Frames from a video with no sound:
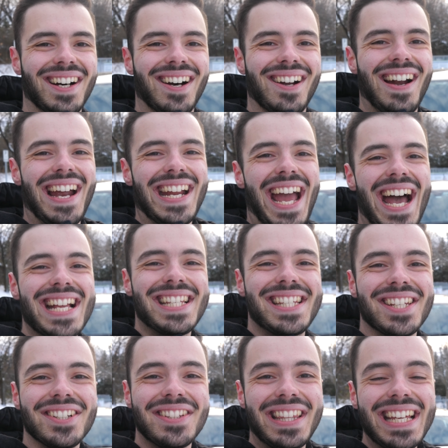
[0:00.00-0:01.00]
Alright guys,
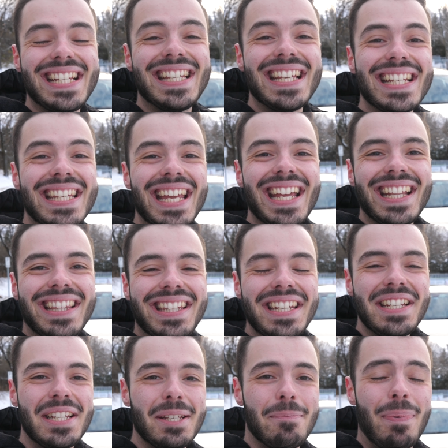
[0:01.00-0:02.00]
so this is it.
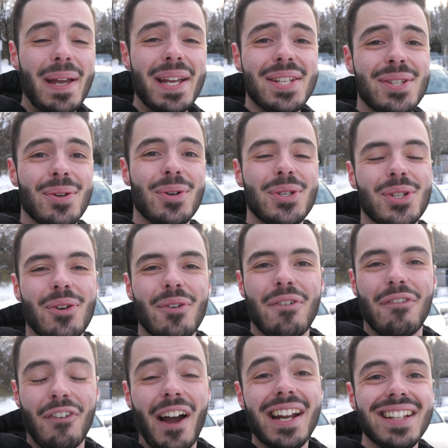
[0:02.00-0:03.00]
These spacers are
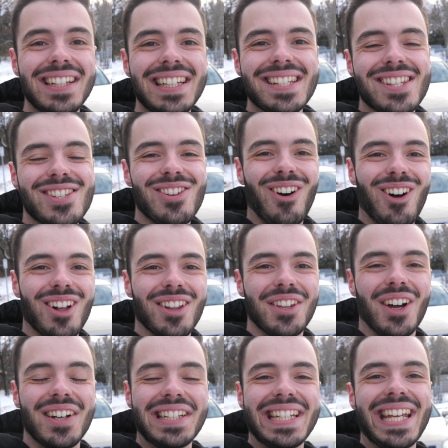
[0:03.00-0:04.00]
finally
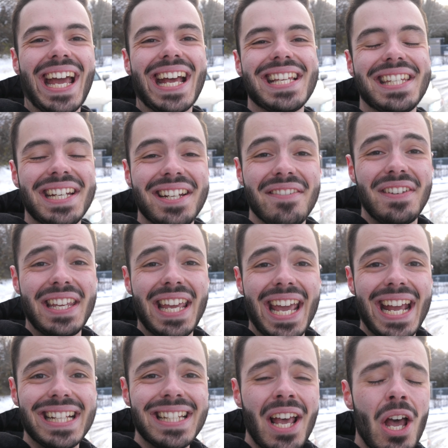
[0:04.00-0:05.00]
installed on the S80
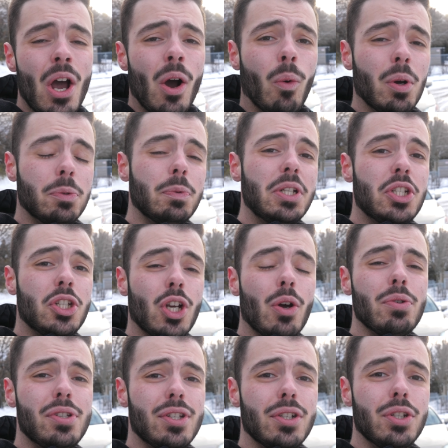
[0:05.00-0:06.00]
V8. What we
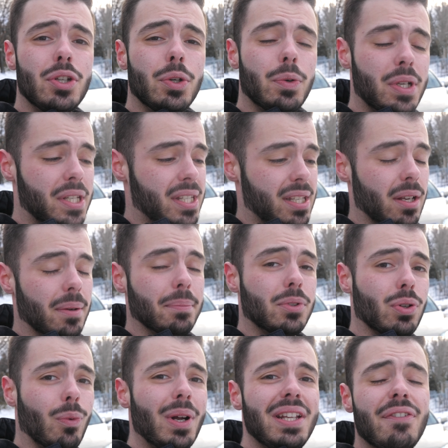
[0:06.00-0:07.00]
chose to do was some
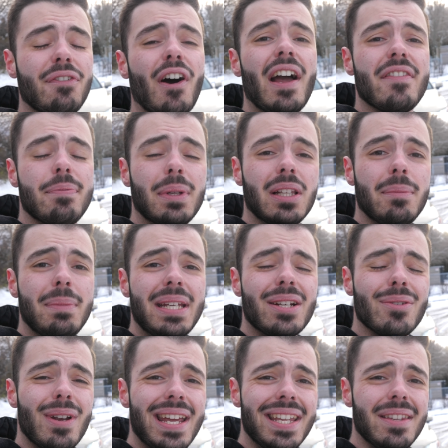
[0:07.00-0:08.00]

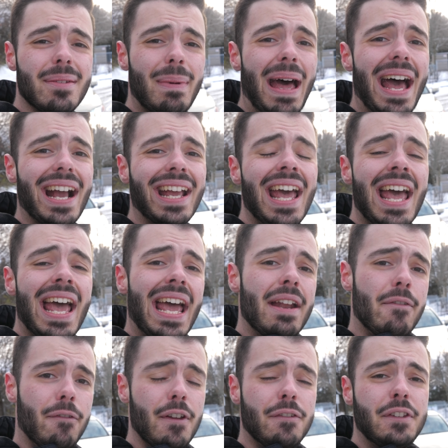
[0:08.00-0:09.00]
25mm in the back
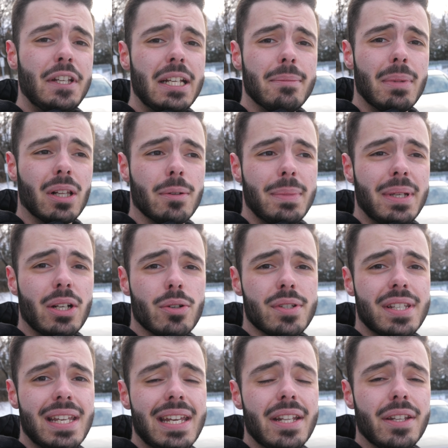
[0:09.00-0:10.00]
and
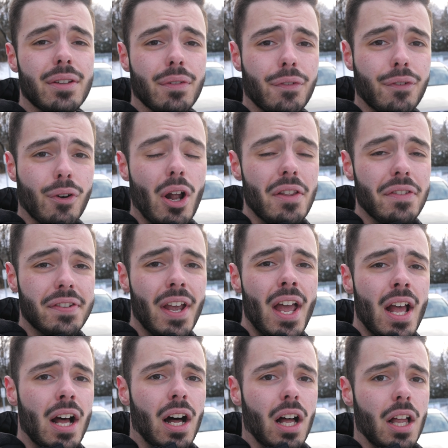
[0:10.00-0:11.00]
15mm in the front.
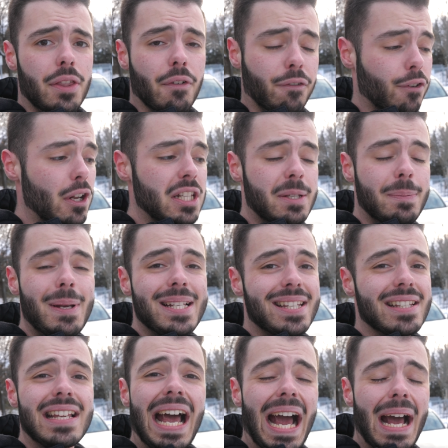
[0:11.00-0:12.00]
The front
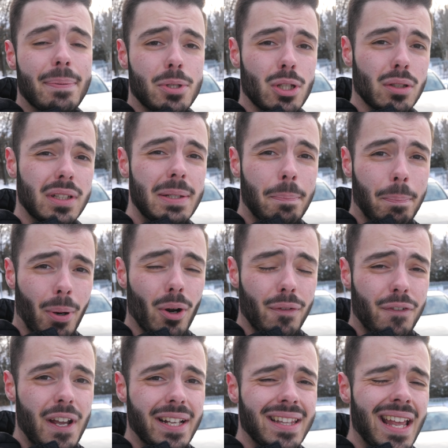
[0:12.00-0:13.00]
space is absolutely
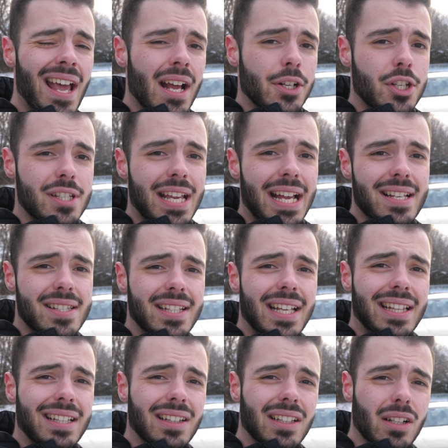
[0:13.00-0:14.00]
perfect, just has to
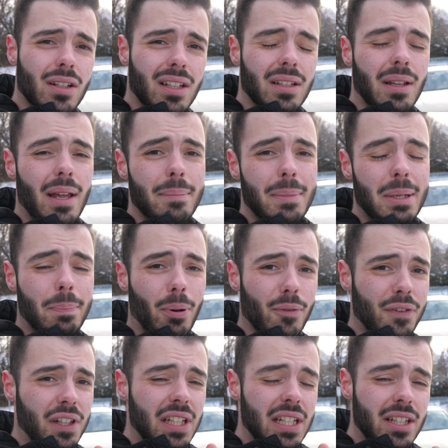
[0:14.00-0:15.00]
get the little alignment
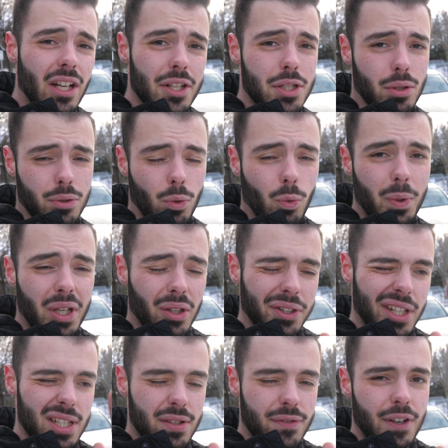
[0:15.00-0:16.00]
perfectly done so the wheel
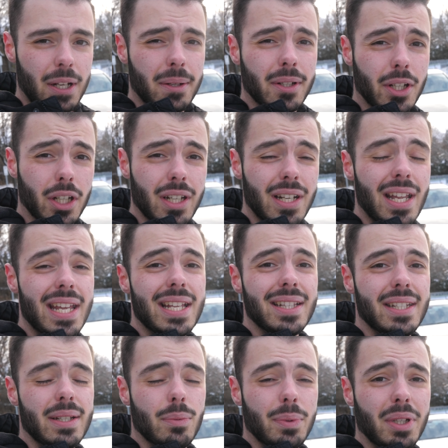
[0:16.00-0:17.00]
does fit good
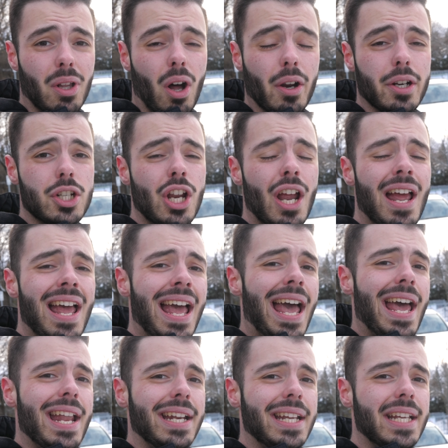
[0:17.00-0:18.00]
in the wheel arch.
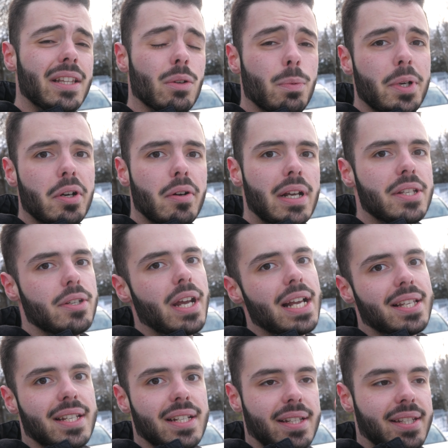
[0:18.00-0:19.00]
And in the rear, as you
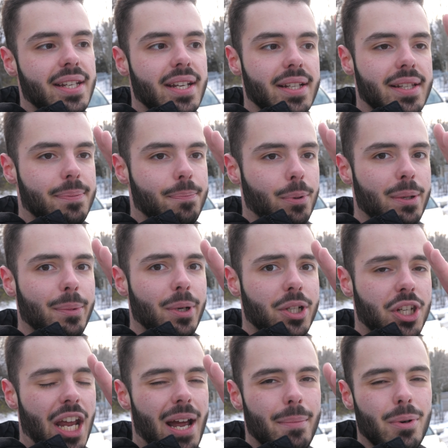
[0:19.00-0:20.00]
guys can see, pretty
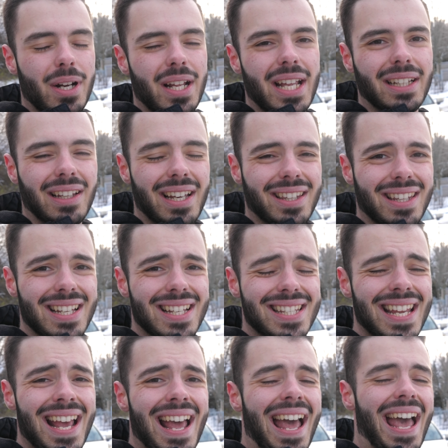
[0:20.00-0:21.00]
much cambered in like
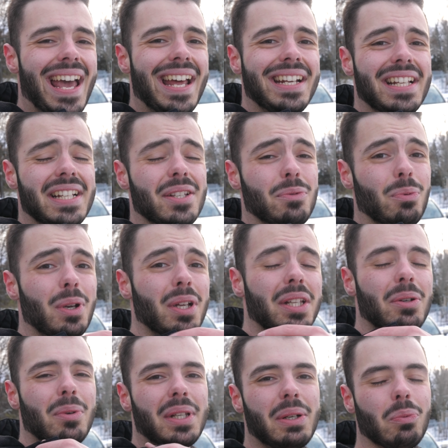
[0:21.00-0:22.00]
this and is
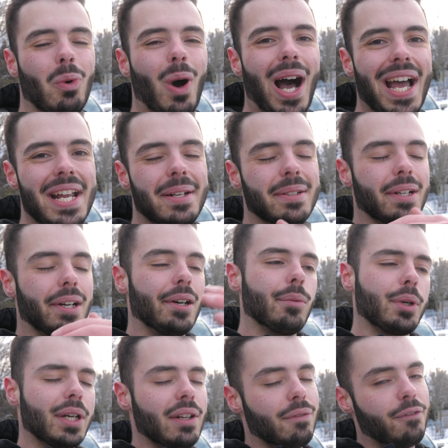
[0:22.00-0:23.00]
really wide.
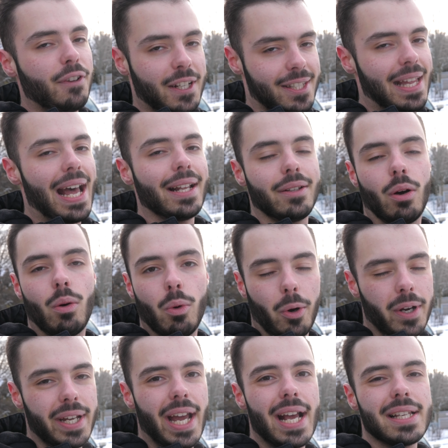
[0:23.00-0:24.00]
We're gonna fix that, don't
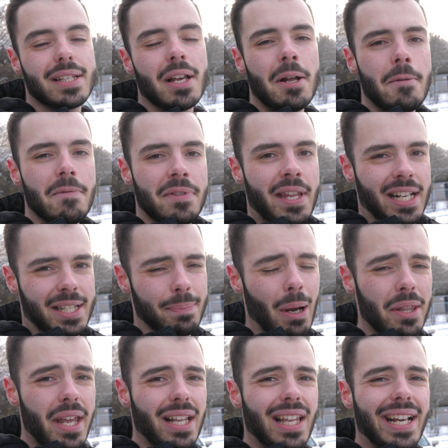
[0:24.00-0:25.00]
worry guys. Next
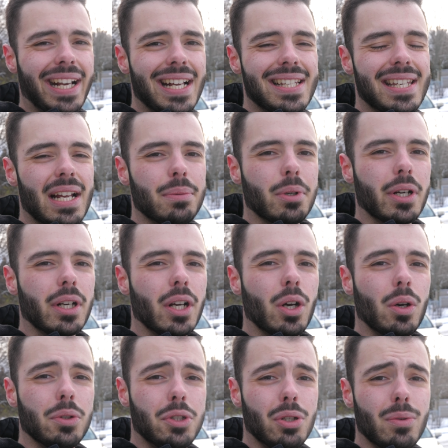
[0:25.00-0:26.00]
Monday, like I said, we're gonna
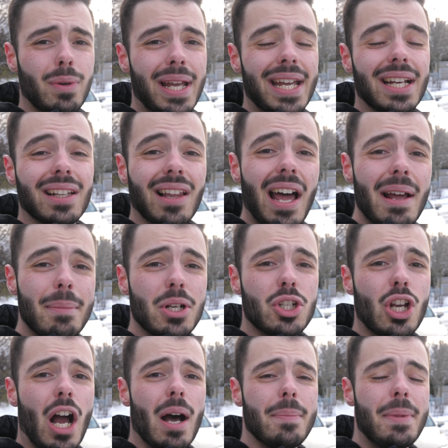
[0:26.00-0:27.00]
go to a alignment
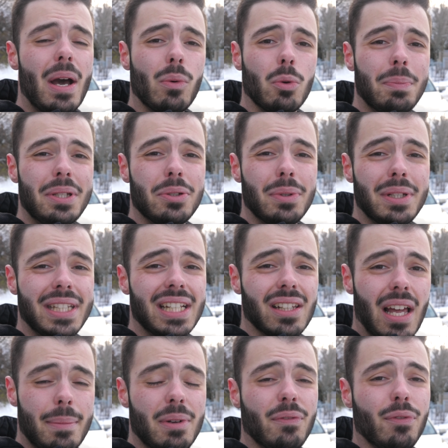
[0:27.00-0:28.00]
shop that will be doing the
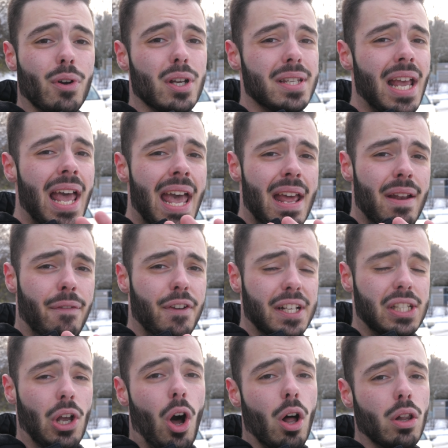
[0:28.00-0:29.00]
alignment for us and
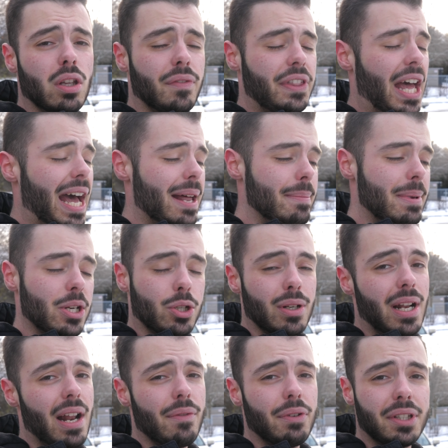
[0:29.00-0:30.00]
fix all of that, make sure
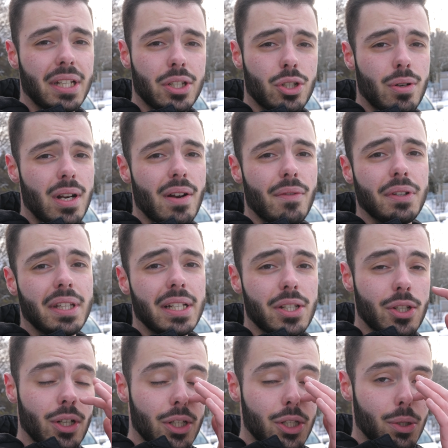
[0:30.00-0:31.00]
that everything's straight,
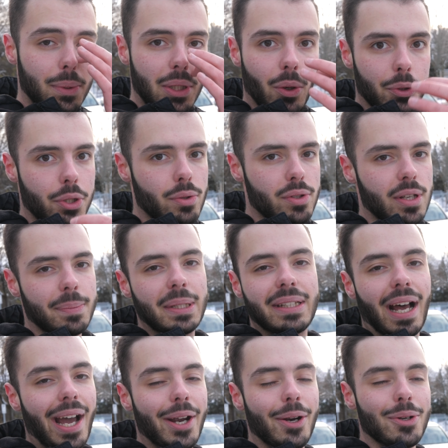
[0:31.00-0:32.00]
everything's good, so we don't use up the
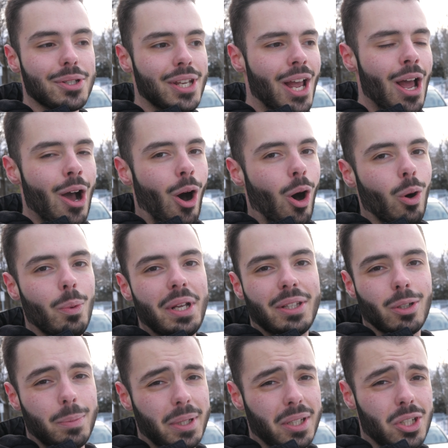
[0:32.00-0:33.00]
tires all
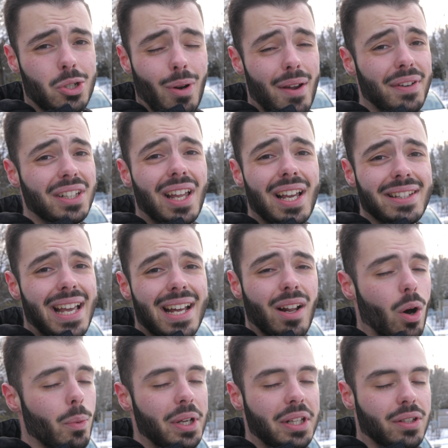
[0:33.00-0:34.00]
winter, because driving like that
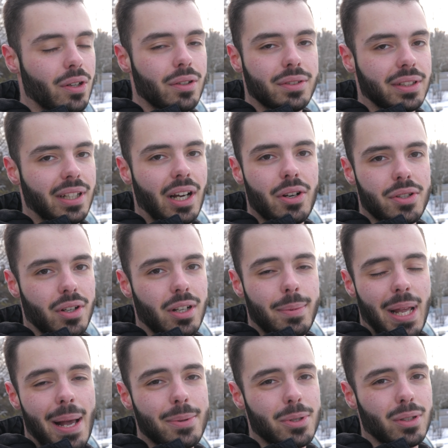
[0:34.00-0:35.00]
all winter, the tires are going to
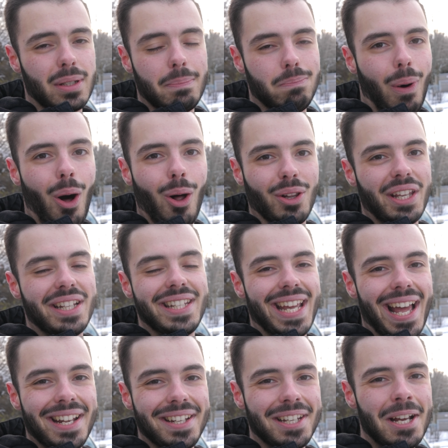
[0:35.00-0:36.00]
be absolutely bald at
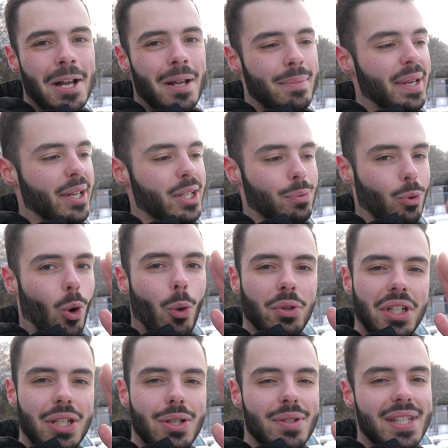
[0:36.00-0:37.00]
the end because we're
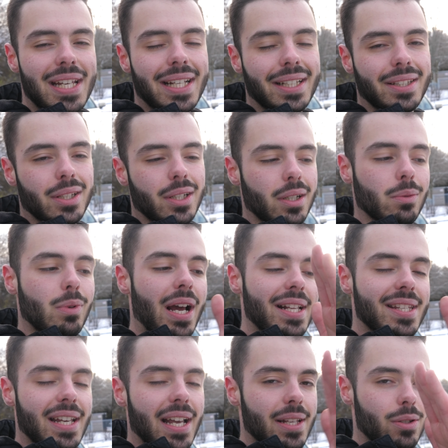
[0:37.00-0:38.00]
only using the
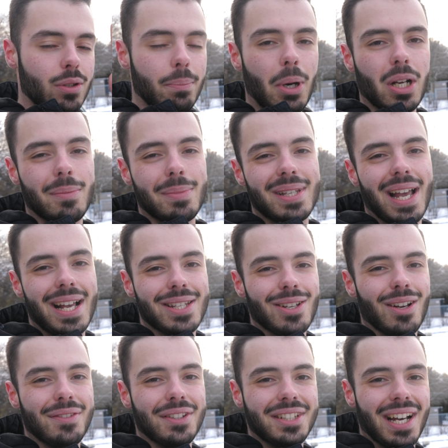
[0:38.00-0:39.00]
right side, so the bottom size
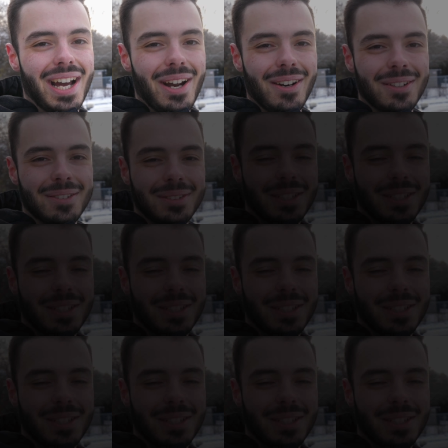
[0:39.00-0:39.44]
of the tire.